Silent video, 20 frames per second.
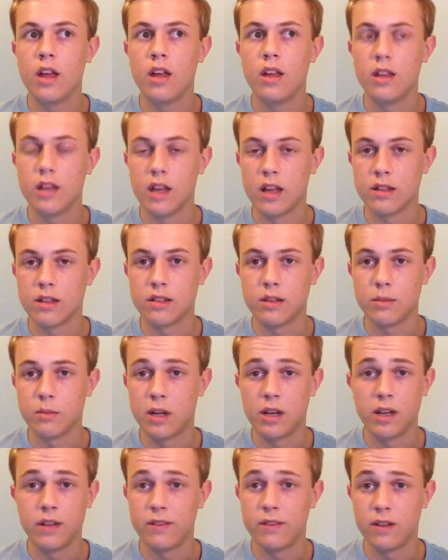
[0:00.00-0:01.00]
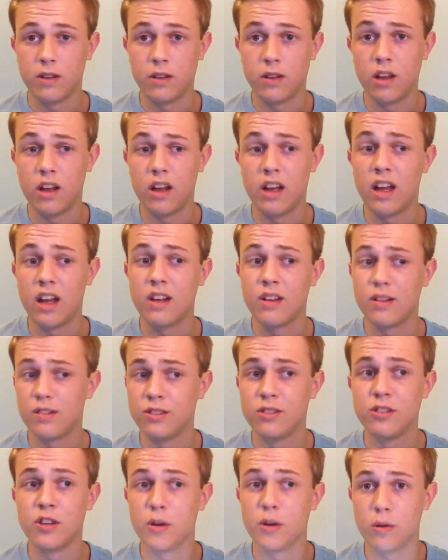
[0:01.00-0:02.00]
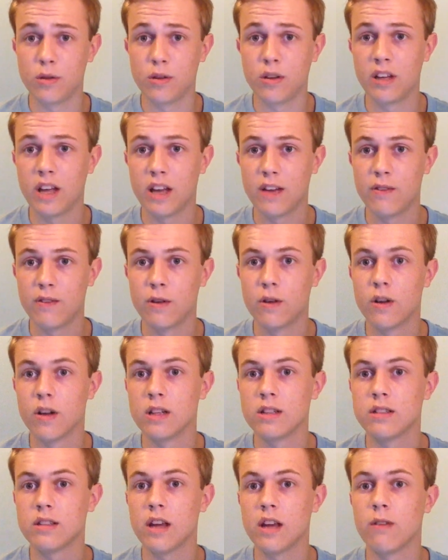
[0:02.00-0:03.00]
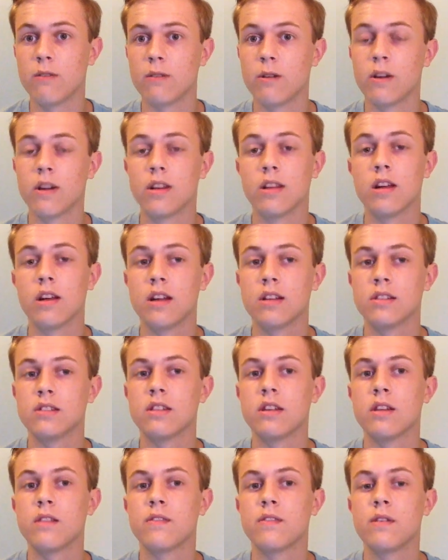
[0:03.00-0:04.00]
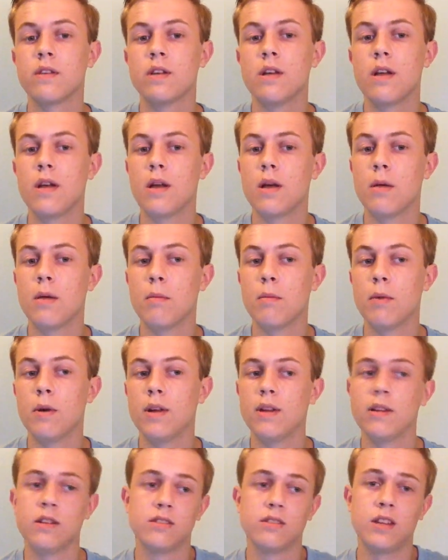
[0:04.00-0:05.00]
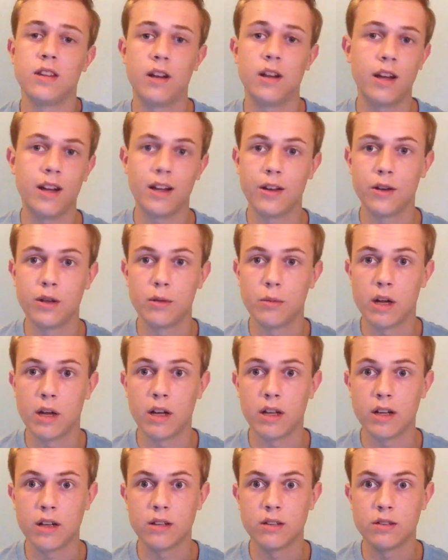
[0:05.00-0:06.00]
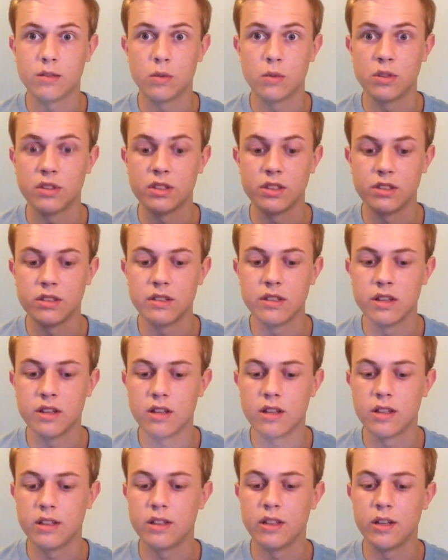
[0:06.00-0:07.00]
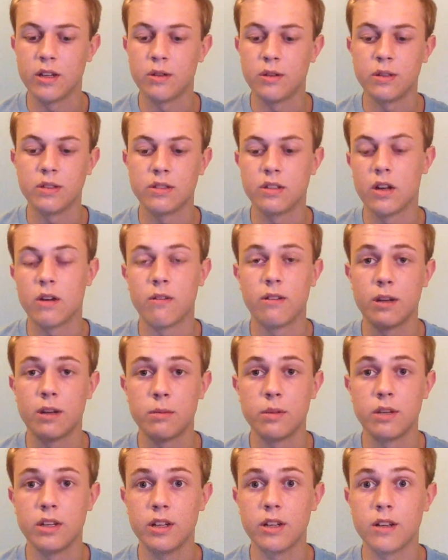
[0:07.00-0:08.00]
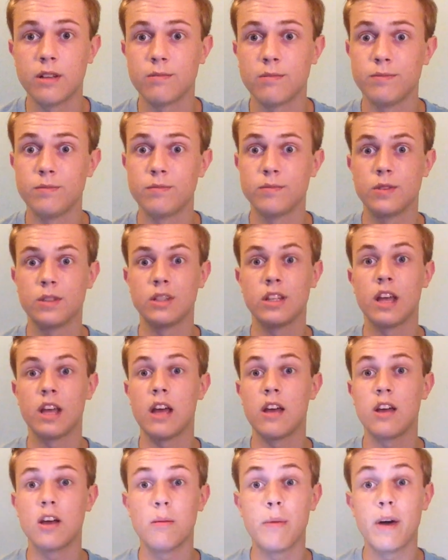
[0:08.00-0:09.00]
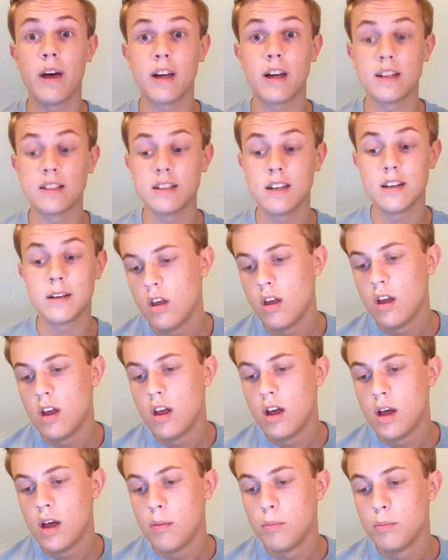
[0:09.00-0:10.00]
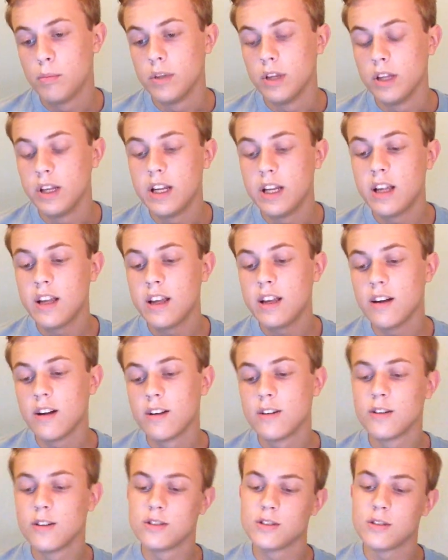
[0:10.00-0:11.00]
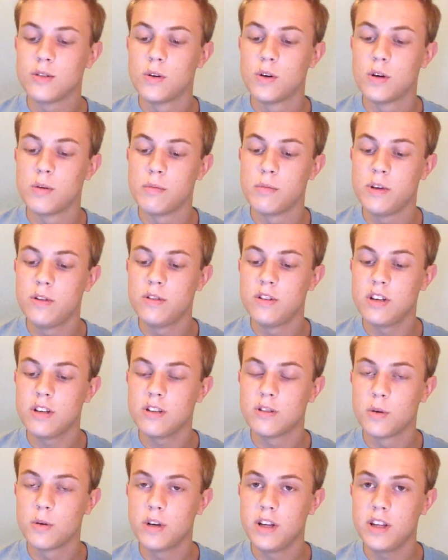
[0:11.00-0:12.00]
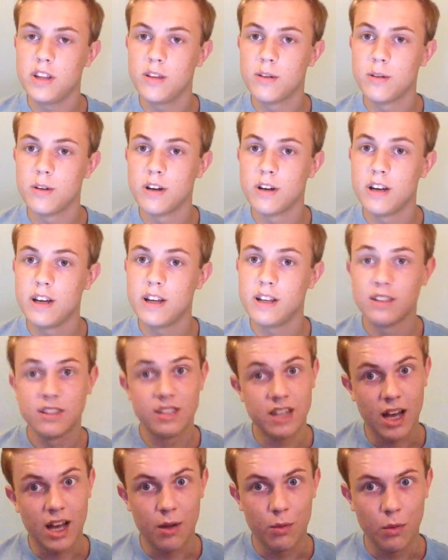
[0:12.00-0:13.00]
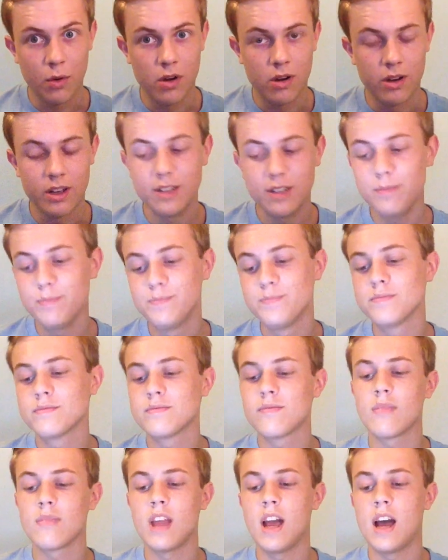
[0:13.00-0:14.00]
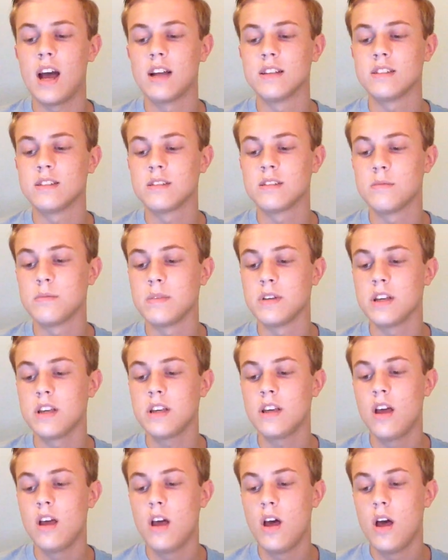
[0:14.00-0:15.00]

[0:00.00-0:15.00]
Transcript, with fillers: yes, I'm not even gonna lie. I totally have regrets. I regret a lot of stuff. But there's nothing I can do about it because once it's done, you know, it's already been done. Can't go back in time. Bleeding underscore music 23, Taiwan, asked me,